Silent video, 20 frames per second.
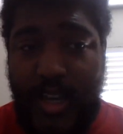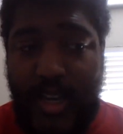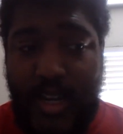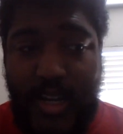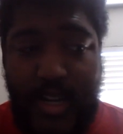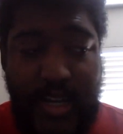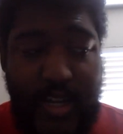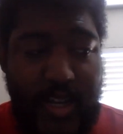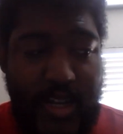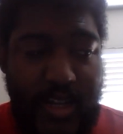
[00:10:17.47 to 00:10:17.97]

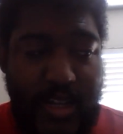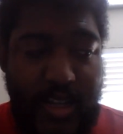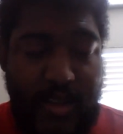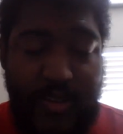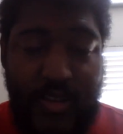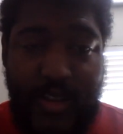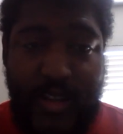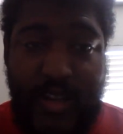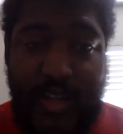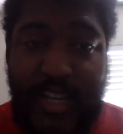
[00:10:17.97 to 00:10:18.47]
And now they
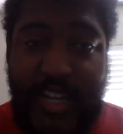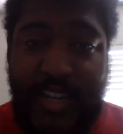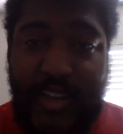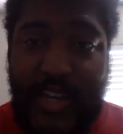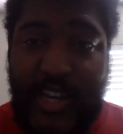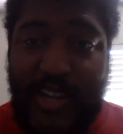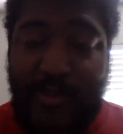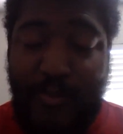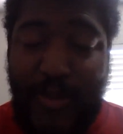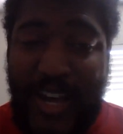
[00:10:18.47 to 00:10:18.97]
and now they
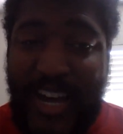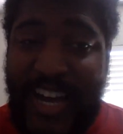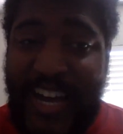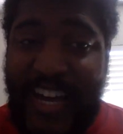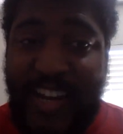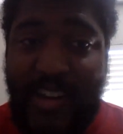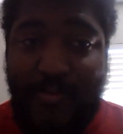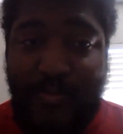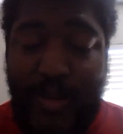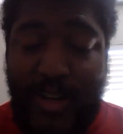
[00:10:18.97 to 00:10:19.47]
got
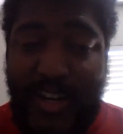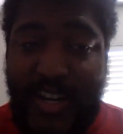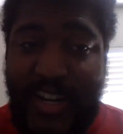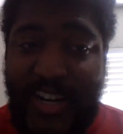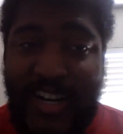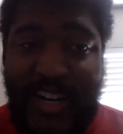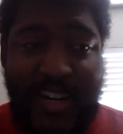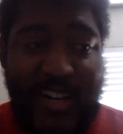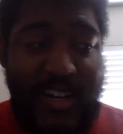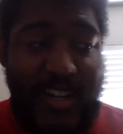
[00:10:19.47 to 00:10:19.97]
Pyne up in
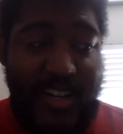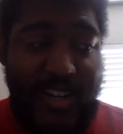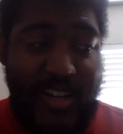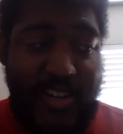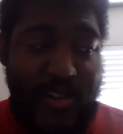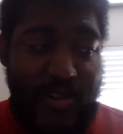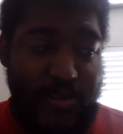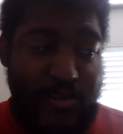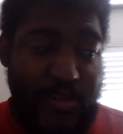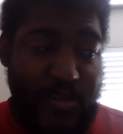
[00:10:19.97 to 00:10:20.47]
there, you
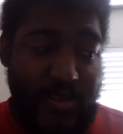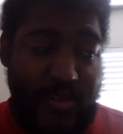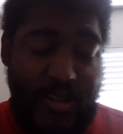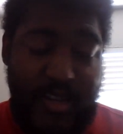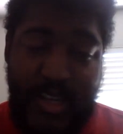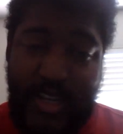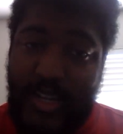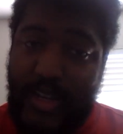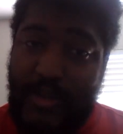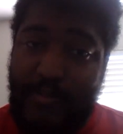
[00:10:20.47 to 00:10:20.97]
know,
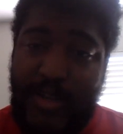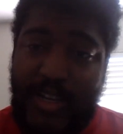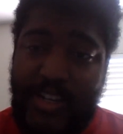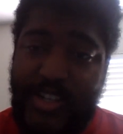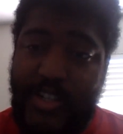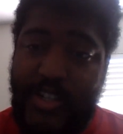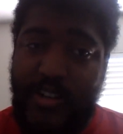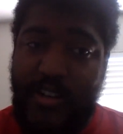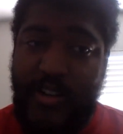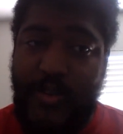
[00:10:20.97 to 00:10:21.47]
and I'm
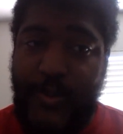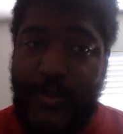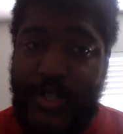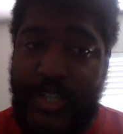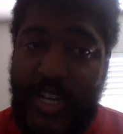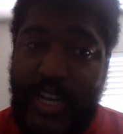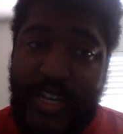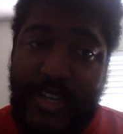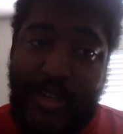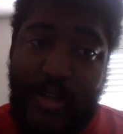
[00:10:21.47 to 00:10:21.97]
not sure if
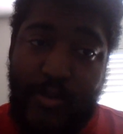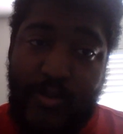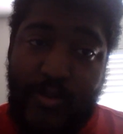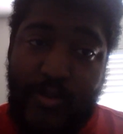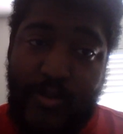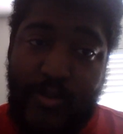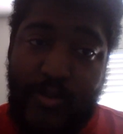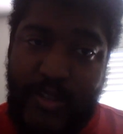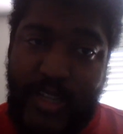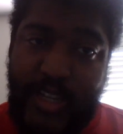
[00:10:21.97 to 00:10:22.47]
Jack
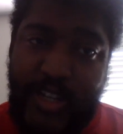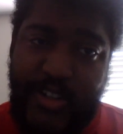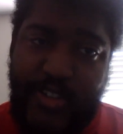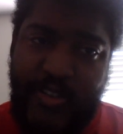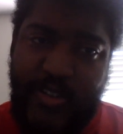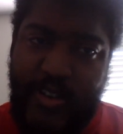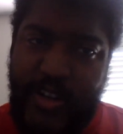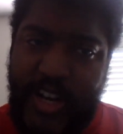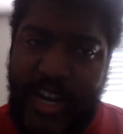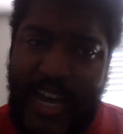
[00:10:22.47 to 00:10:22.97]
Coan's still
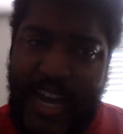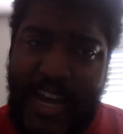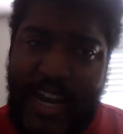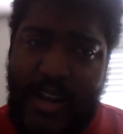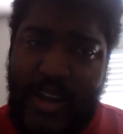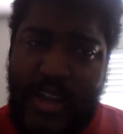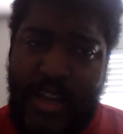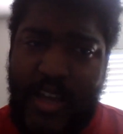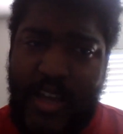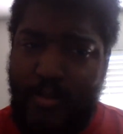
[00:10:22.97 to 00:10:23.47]
injured or
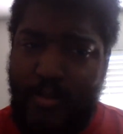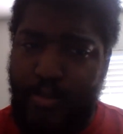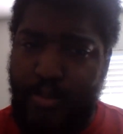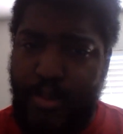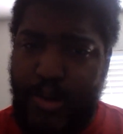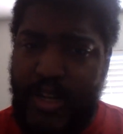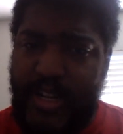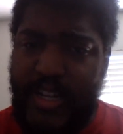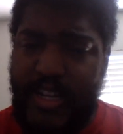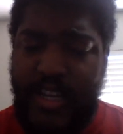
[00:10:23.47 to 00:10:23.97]
not,
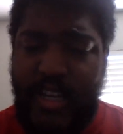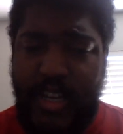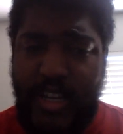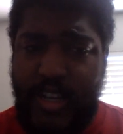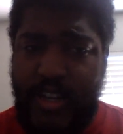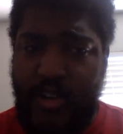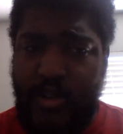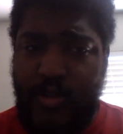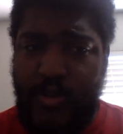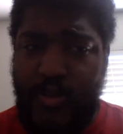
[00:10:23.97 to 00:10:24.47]
but,
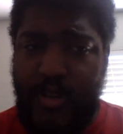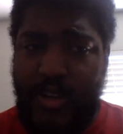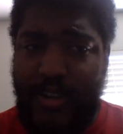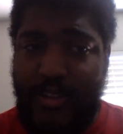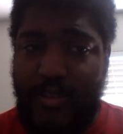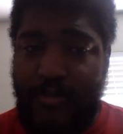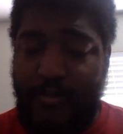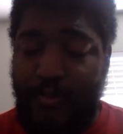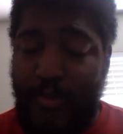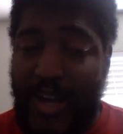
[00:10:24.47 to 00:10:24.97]
you know,
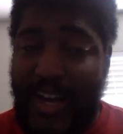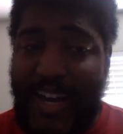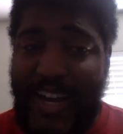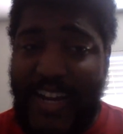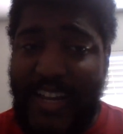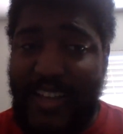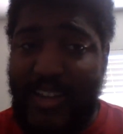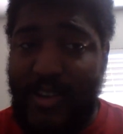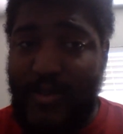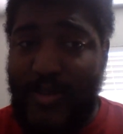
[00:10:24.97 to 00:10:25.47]
if
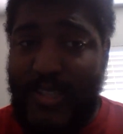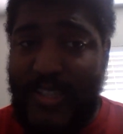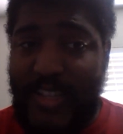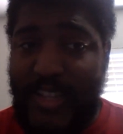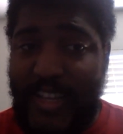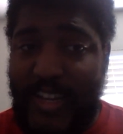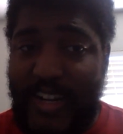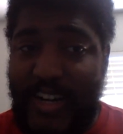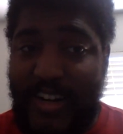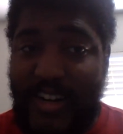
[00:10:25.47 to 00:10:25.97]
Pyne goes
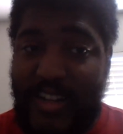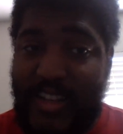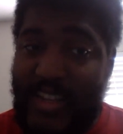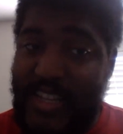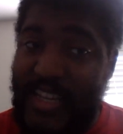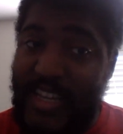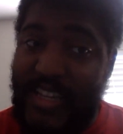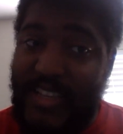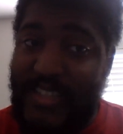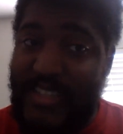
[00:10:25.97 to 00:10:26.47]
in there and
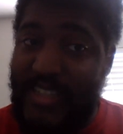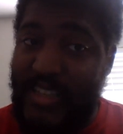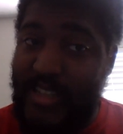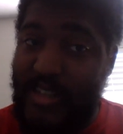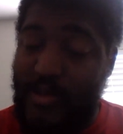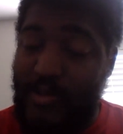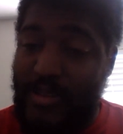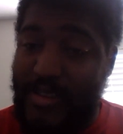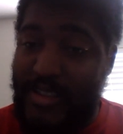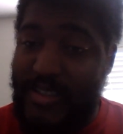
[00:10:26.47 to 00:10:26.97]
things, you
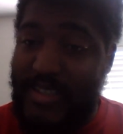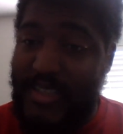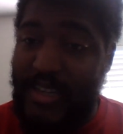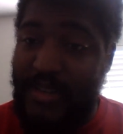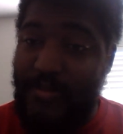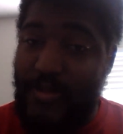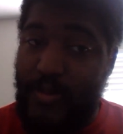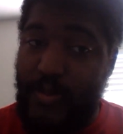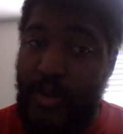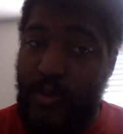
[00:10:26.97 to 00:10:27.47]
know,
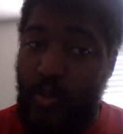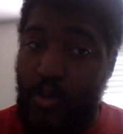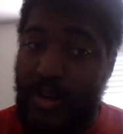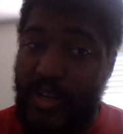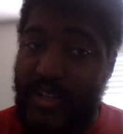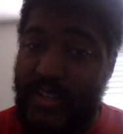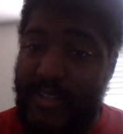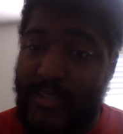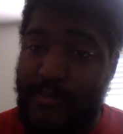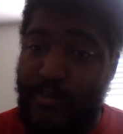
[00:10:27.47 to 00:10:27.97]
seem to be
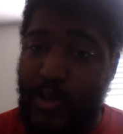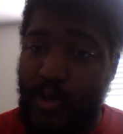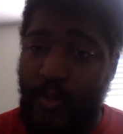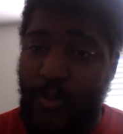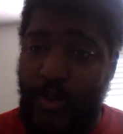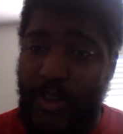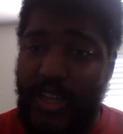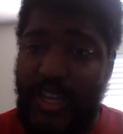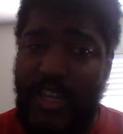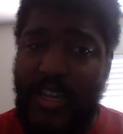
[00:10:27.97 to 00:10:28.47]
running
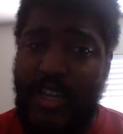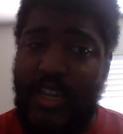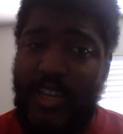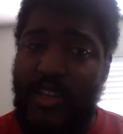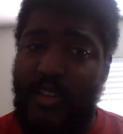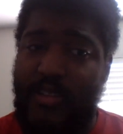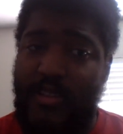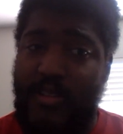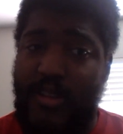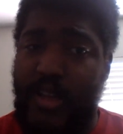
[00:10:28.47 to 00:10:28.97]
smoothly,
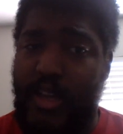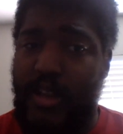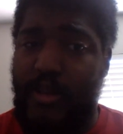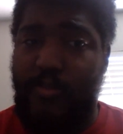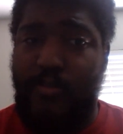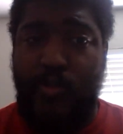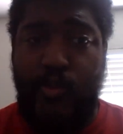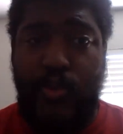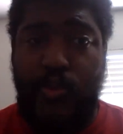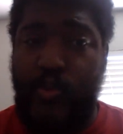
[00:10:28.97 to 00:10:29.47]

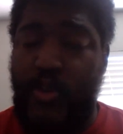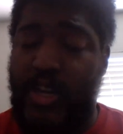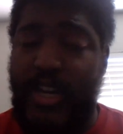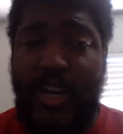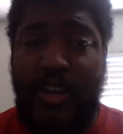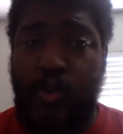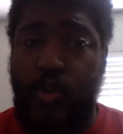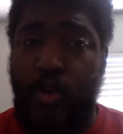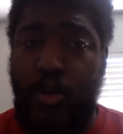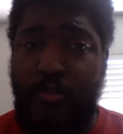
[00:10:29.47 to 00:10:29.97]
then we
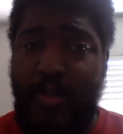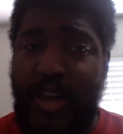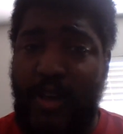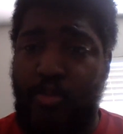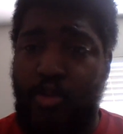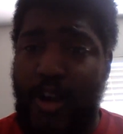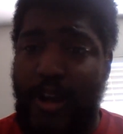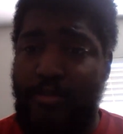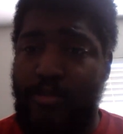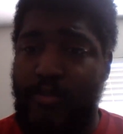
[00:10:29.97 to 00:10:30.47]
got a
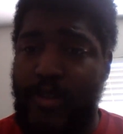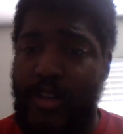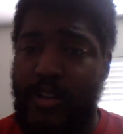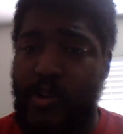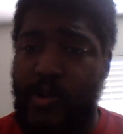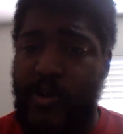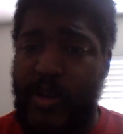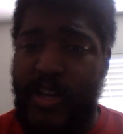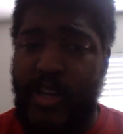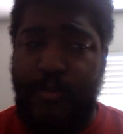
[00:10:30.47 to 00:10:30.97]
quarterback problem at
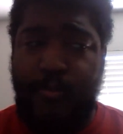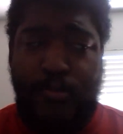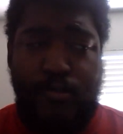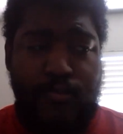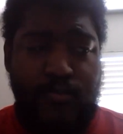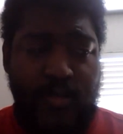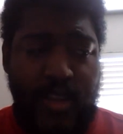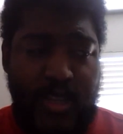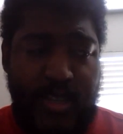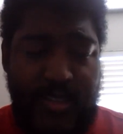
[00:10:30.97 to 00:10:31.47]
Notre Dame.
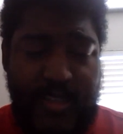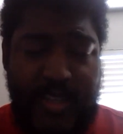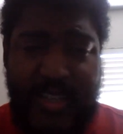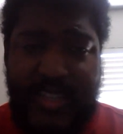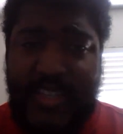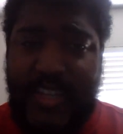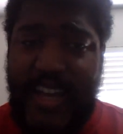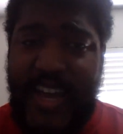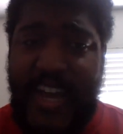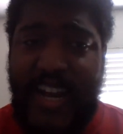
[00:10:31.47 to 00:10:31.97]

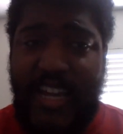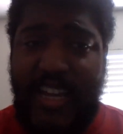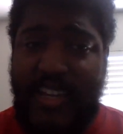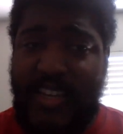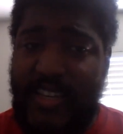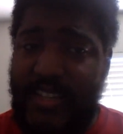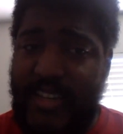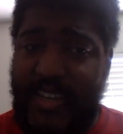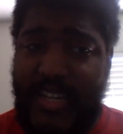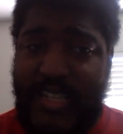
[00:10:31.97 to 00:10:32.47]

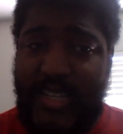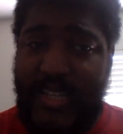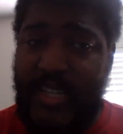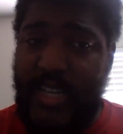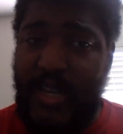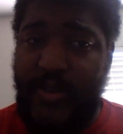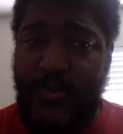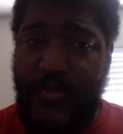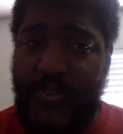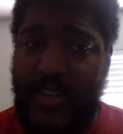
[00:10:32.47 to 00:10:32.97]
Cincinnati has a
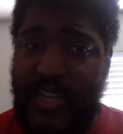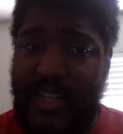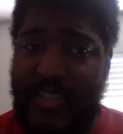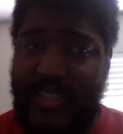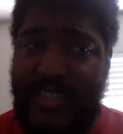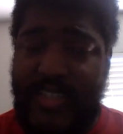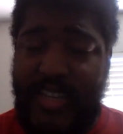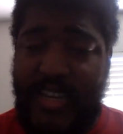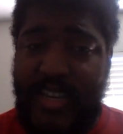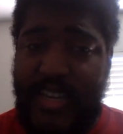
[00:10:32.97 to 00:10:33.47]

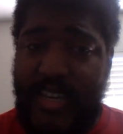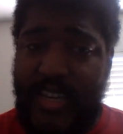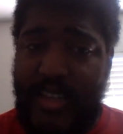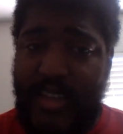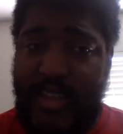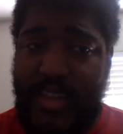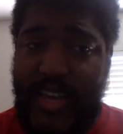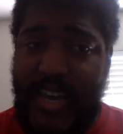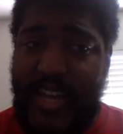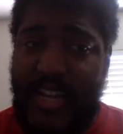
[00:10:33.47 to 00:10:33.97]
defense
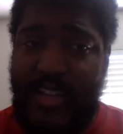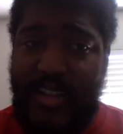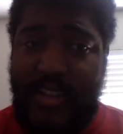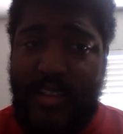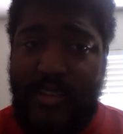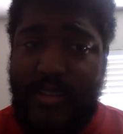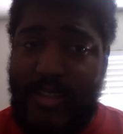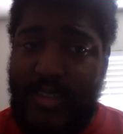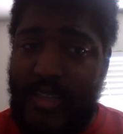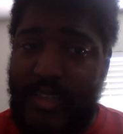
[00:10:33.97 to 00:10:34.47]
that
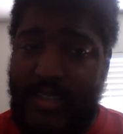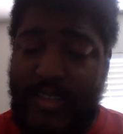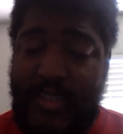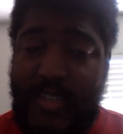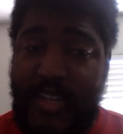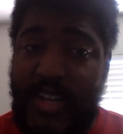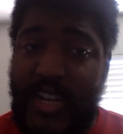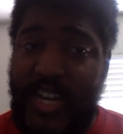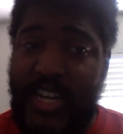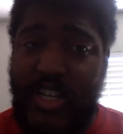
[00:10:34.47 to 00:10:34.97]
is
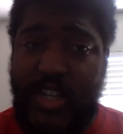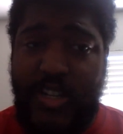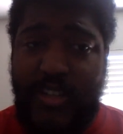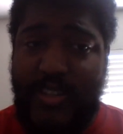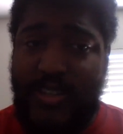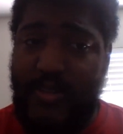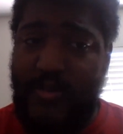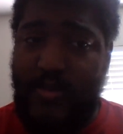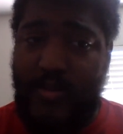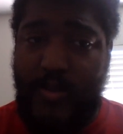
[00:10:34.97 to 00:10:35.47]

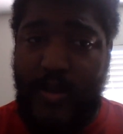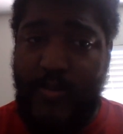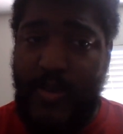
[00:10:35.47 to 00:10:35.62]
tenacious.